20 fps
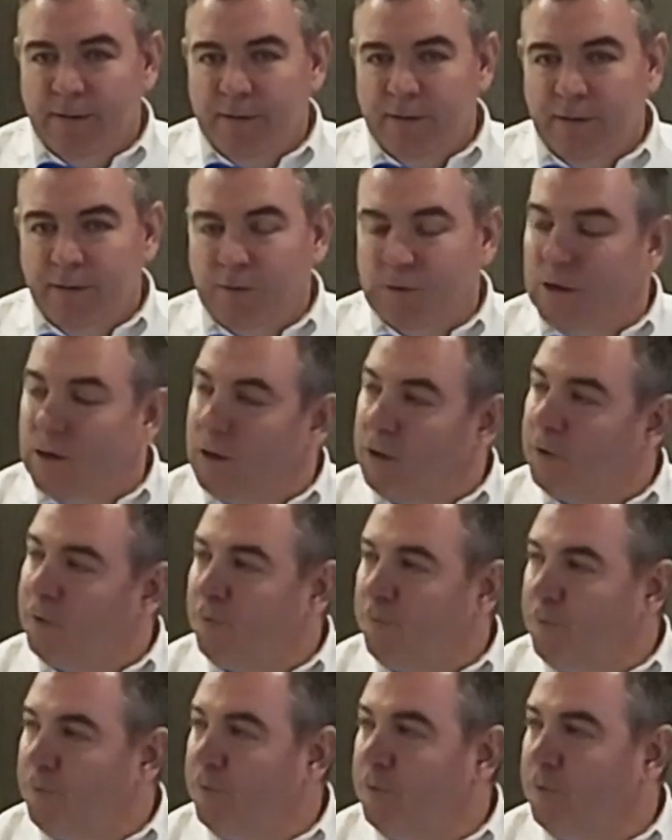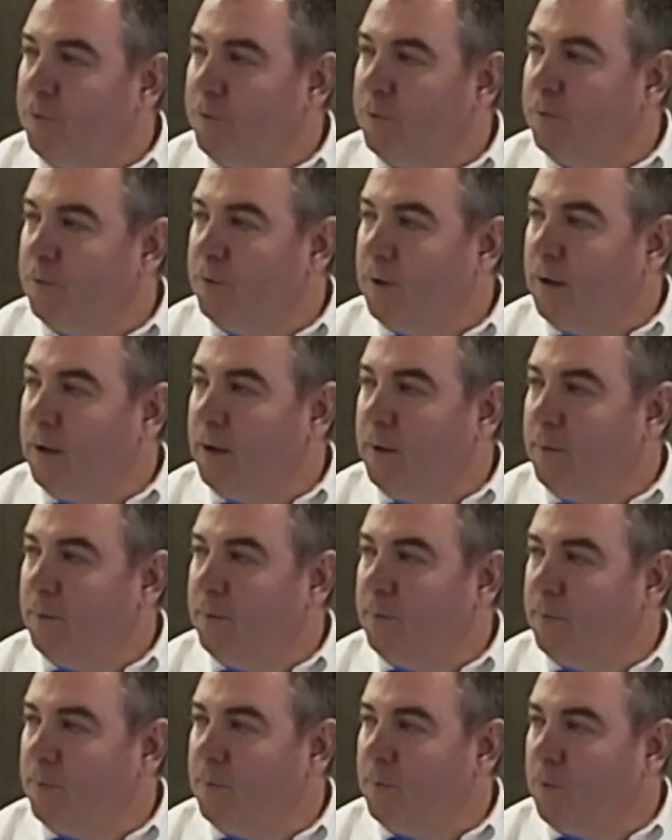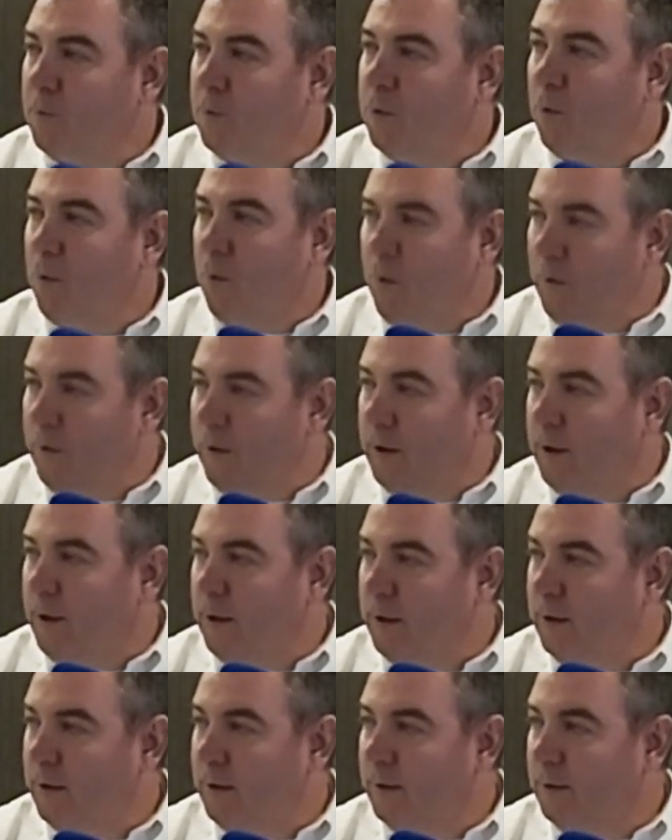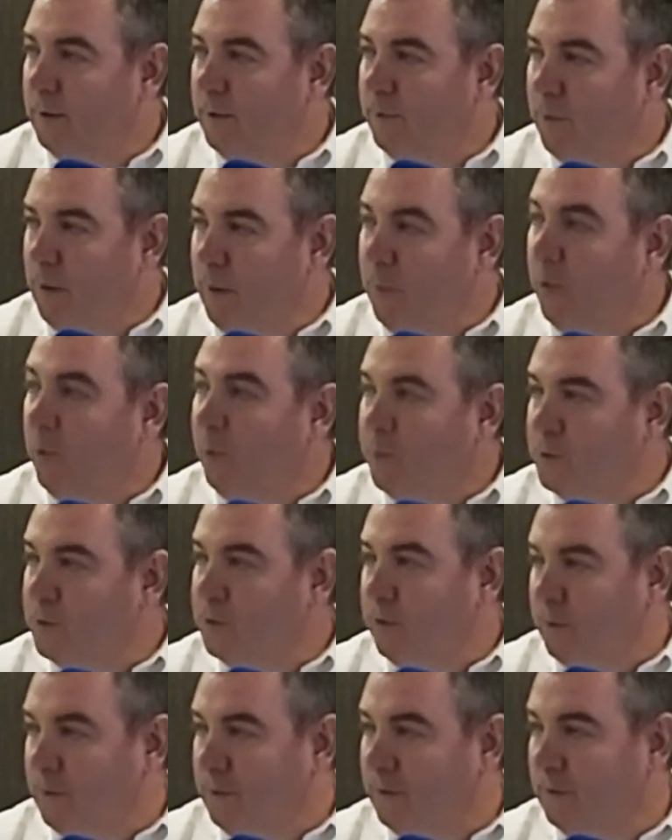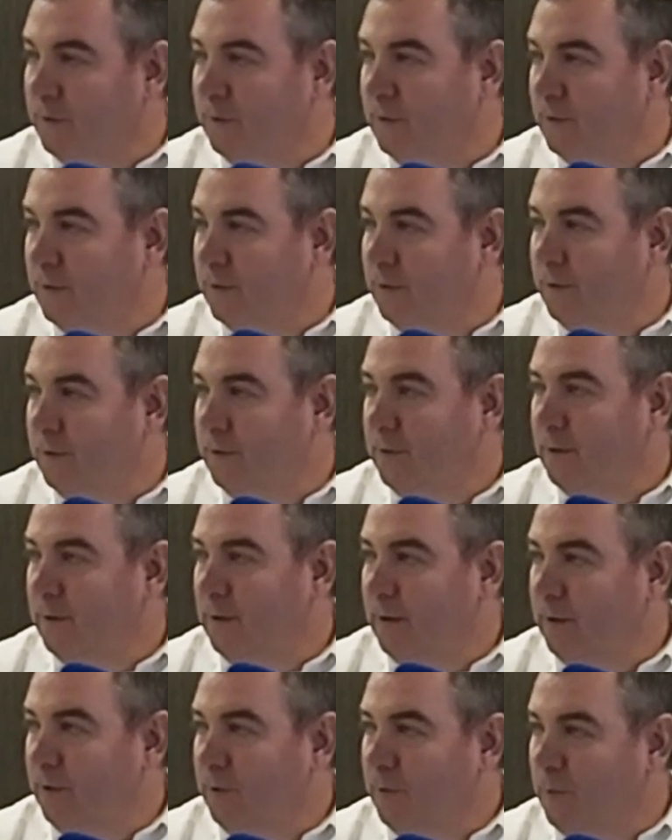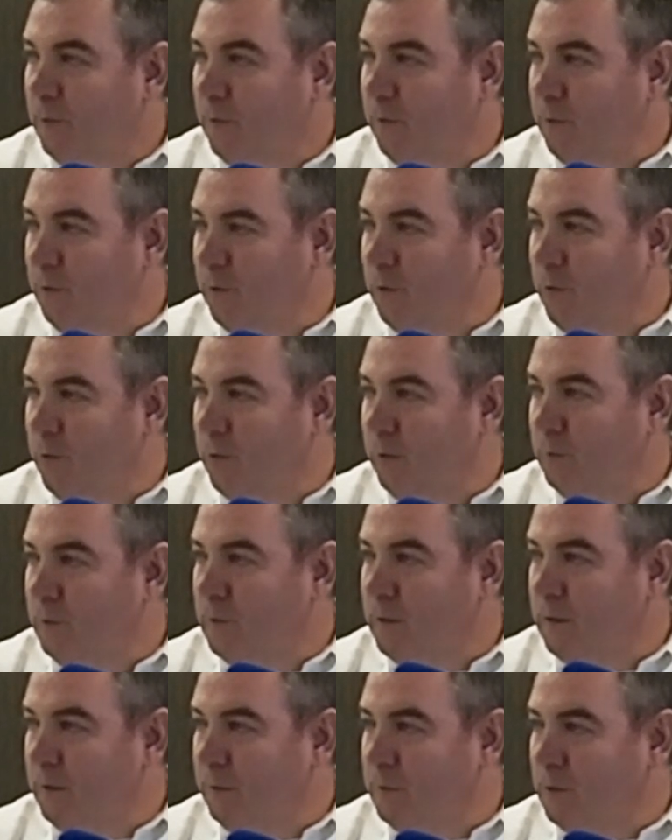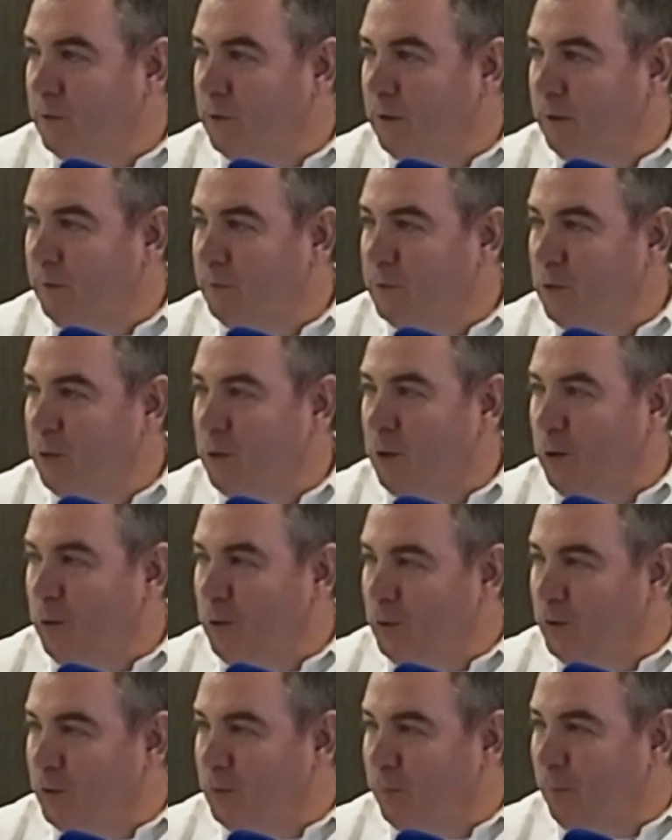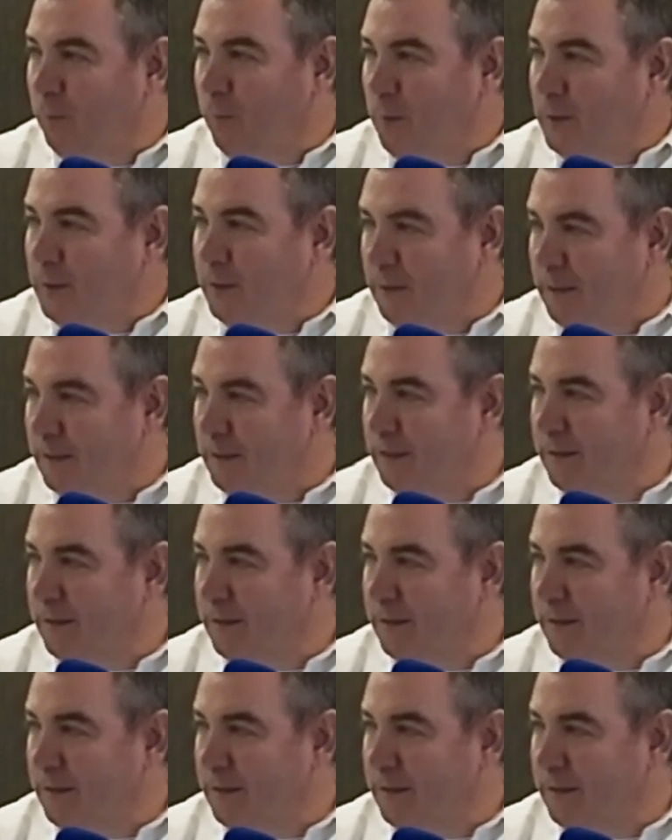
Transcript: there was a lot of quarry repurposing, going. It was a huge business.